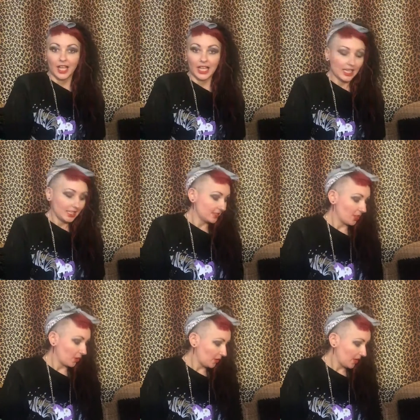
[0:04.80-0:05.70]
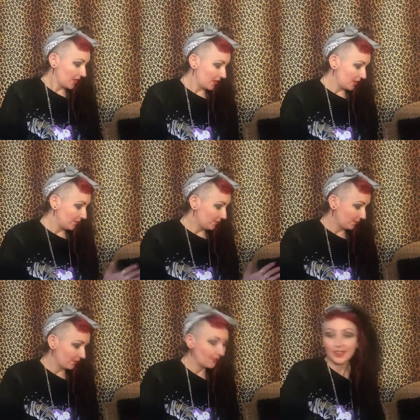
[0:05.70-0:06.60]
Hi, so um,
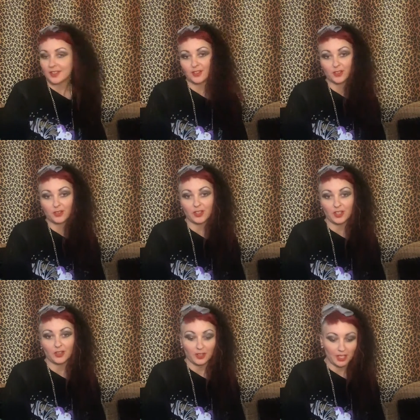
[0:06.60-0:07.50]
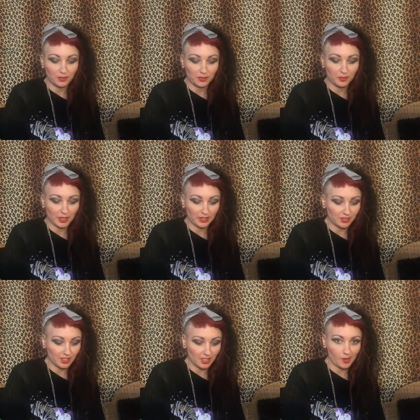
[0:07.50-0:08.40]
this is just a video on how we do
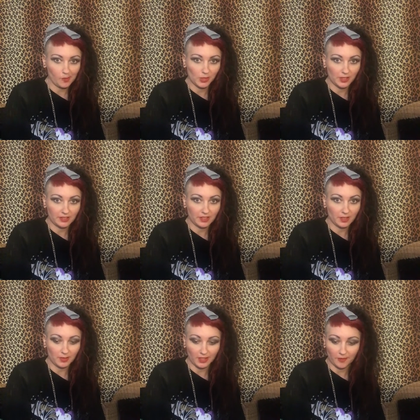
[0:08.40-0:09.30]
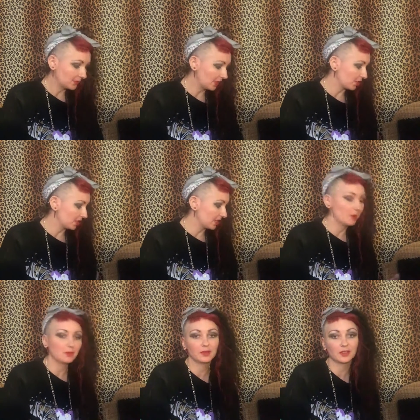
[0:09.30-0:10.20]
packaging at Pretty Disturbia. I tried to
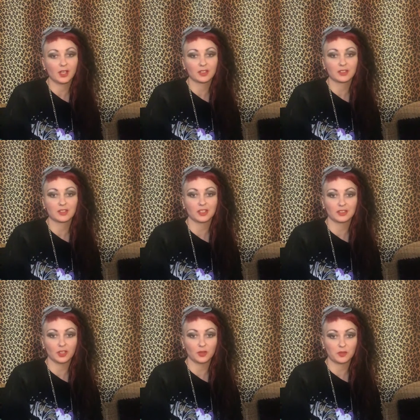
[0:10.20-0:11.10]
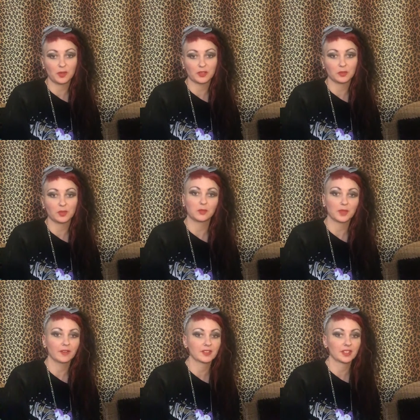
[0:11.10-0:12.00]
keep costs as low as possible,
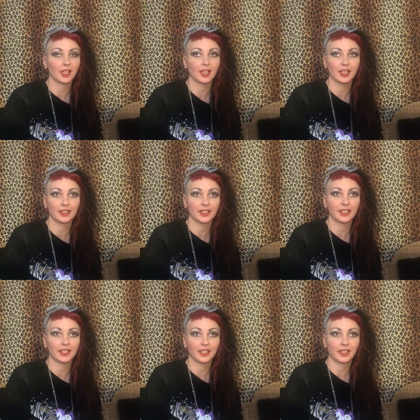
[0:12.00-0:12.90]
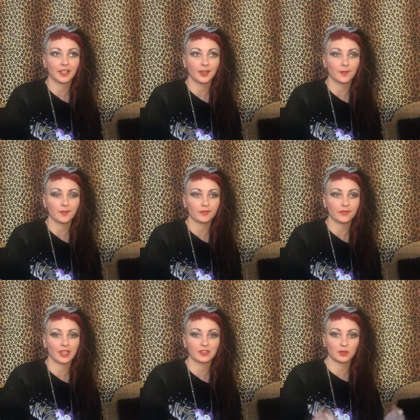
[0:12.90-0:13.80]
but obviously I like um,
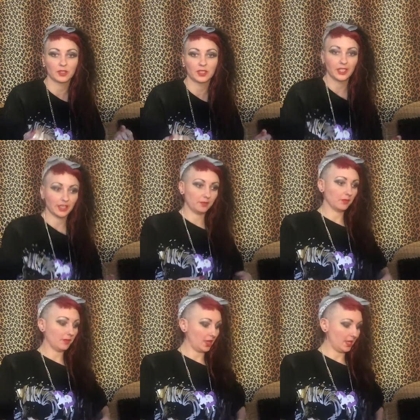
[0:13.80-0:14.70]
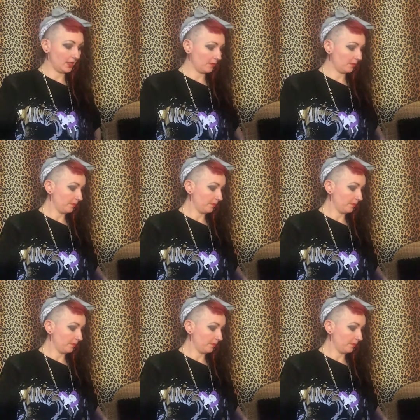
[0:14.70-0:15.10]
nice quality uh,